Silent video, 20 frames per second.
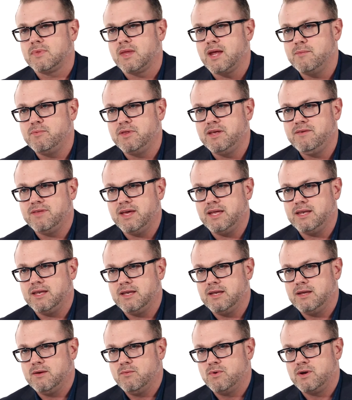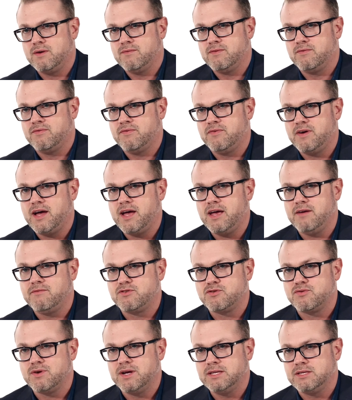I believe that one of the
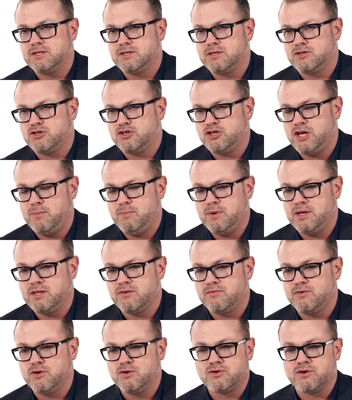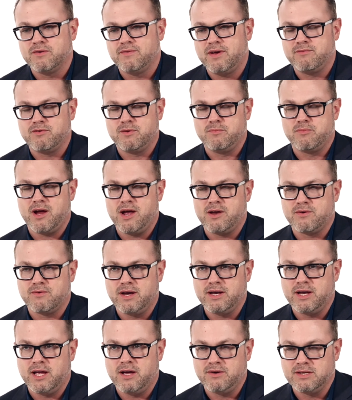5 trends that's shaping the future of every brand
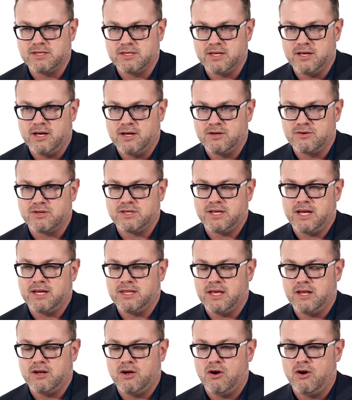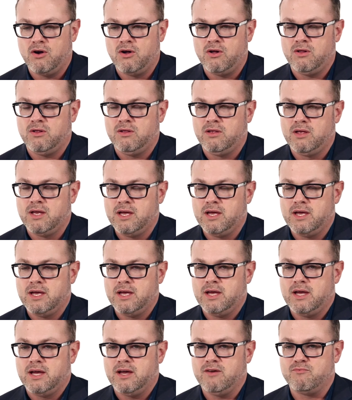right now is that understanding that all
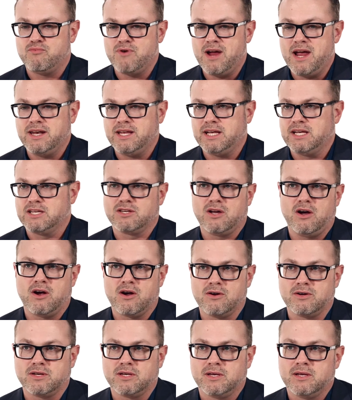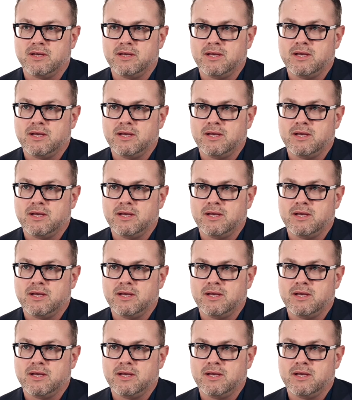of branding is art.